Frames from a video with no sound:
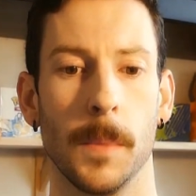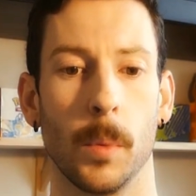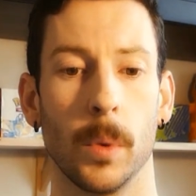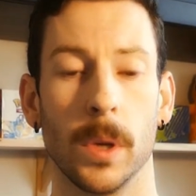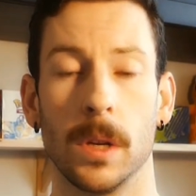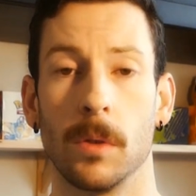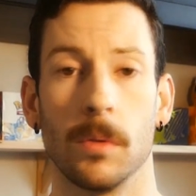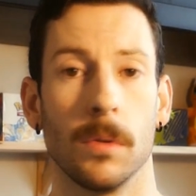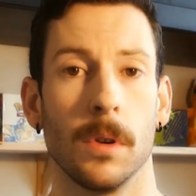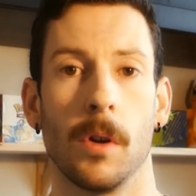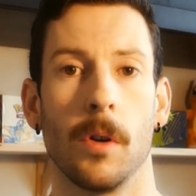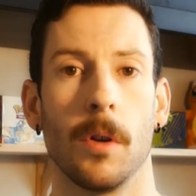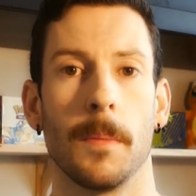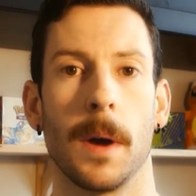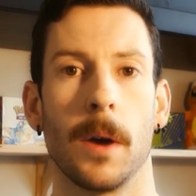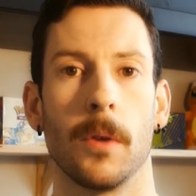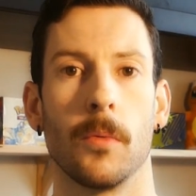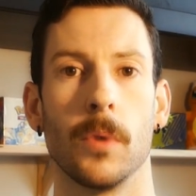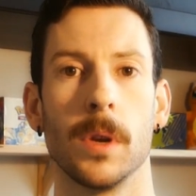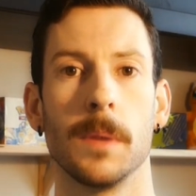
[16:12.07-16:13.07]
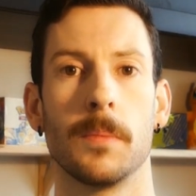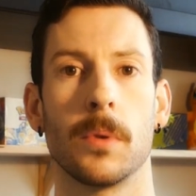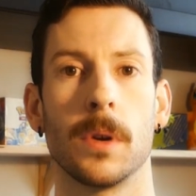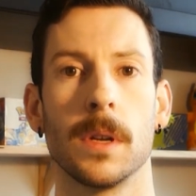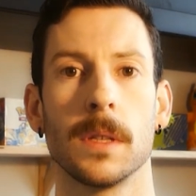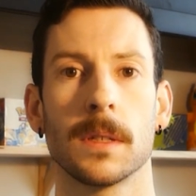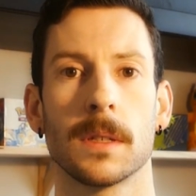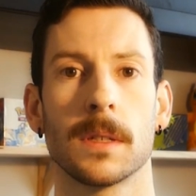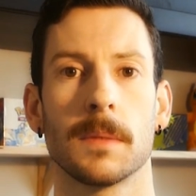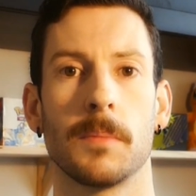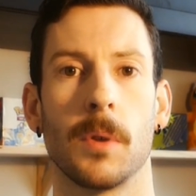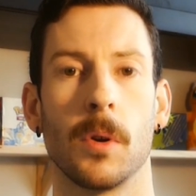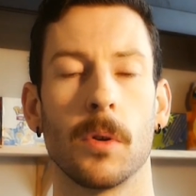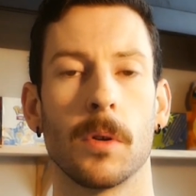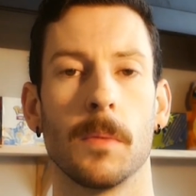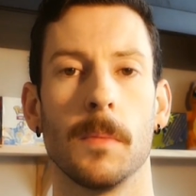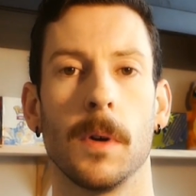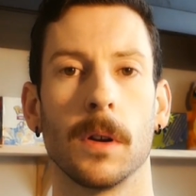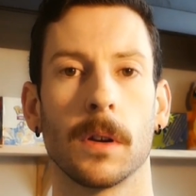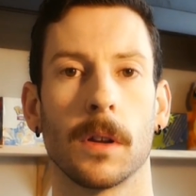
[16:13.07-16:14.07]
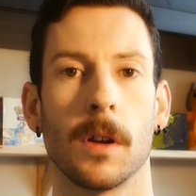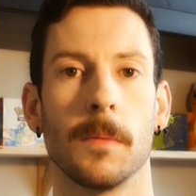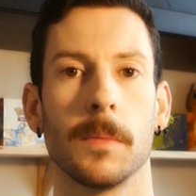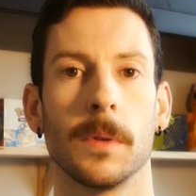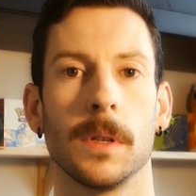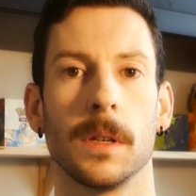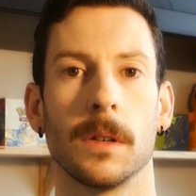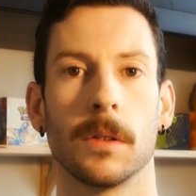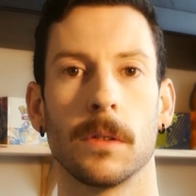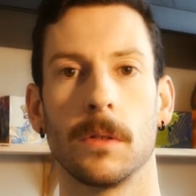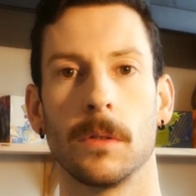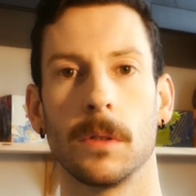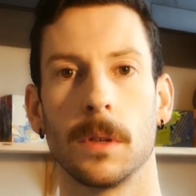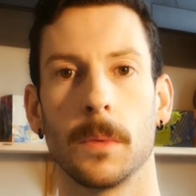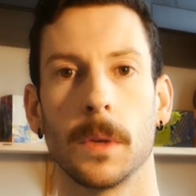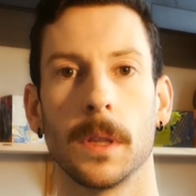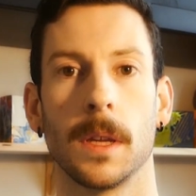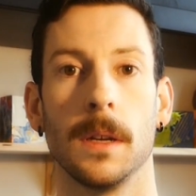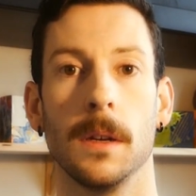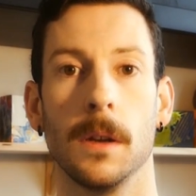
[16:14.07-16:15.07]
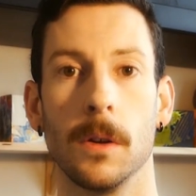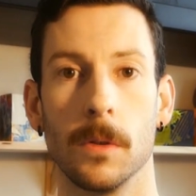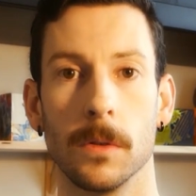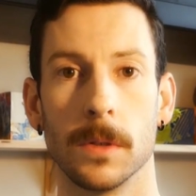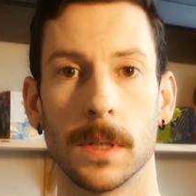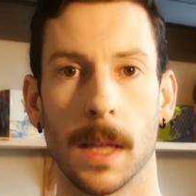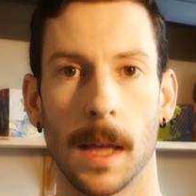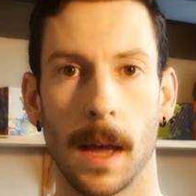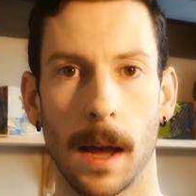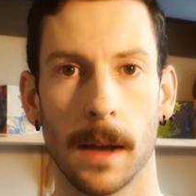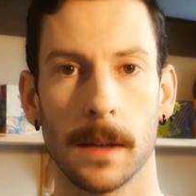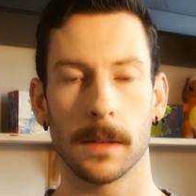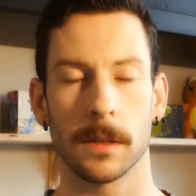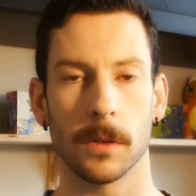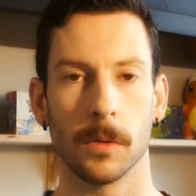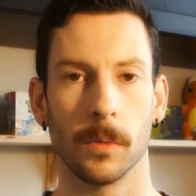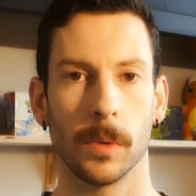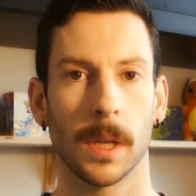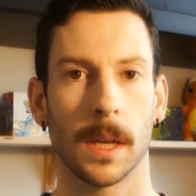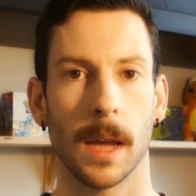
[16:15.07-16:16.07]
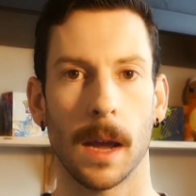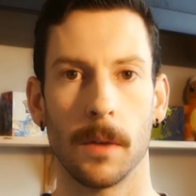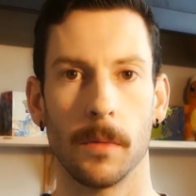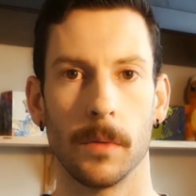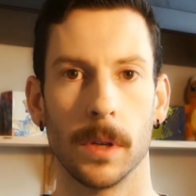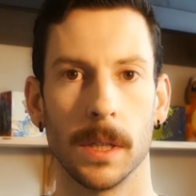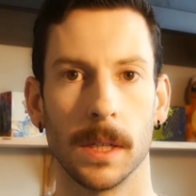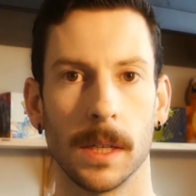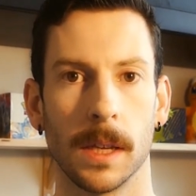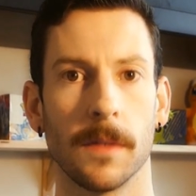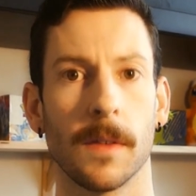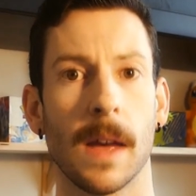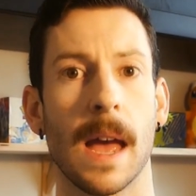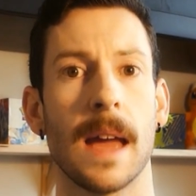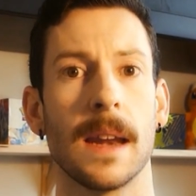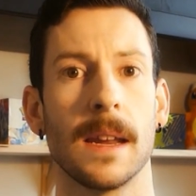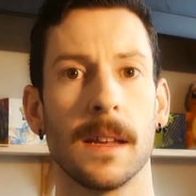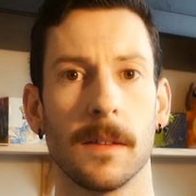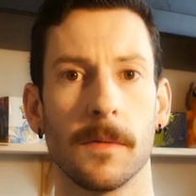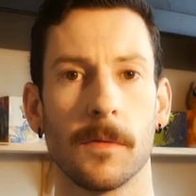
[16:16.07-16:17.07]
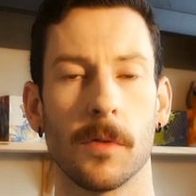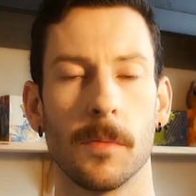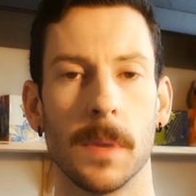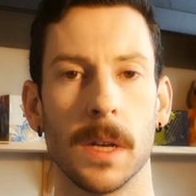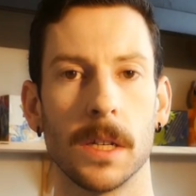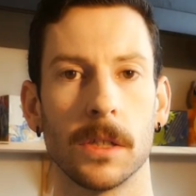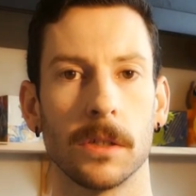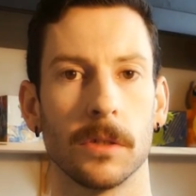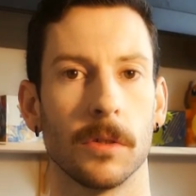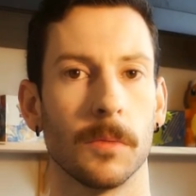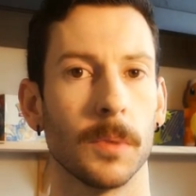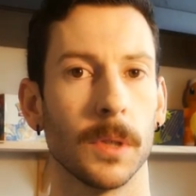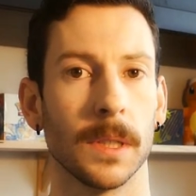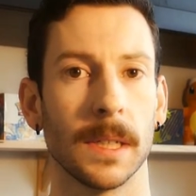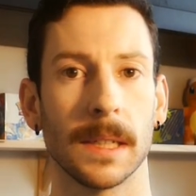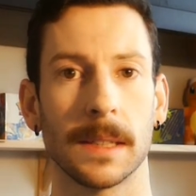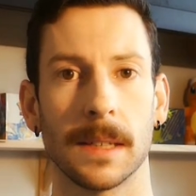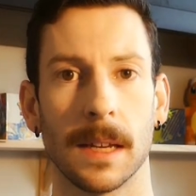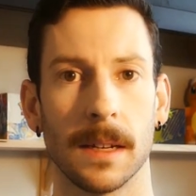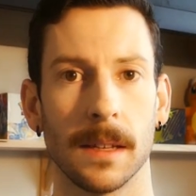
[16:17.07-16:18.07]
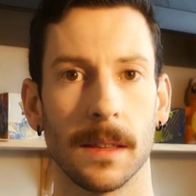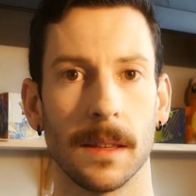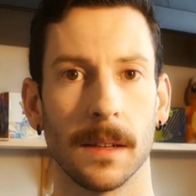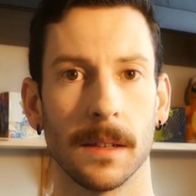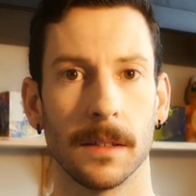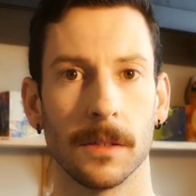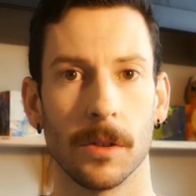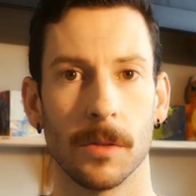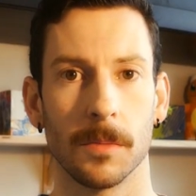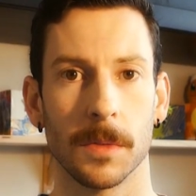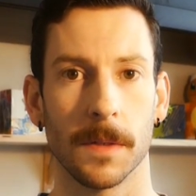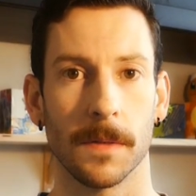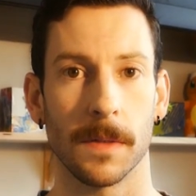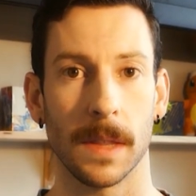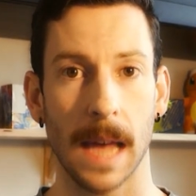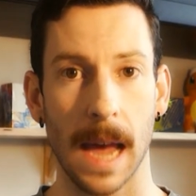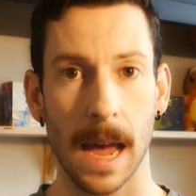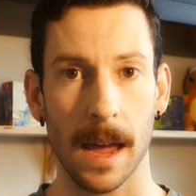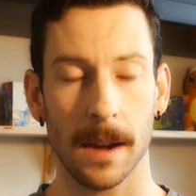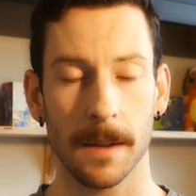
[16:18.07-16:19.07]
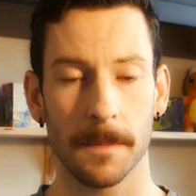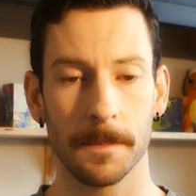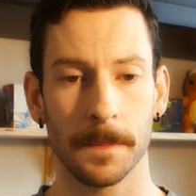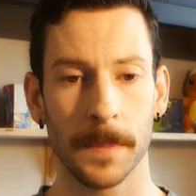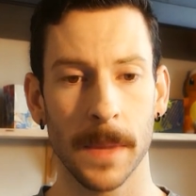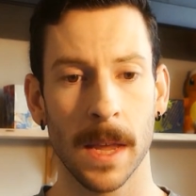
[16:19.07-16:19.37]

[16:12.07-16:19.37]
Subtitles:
We don't know about reprints. Pokemon Company are the only one that knows that, so we can't really give any information or predict anything in terms of that.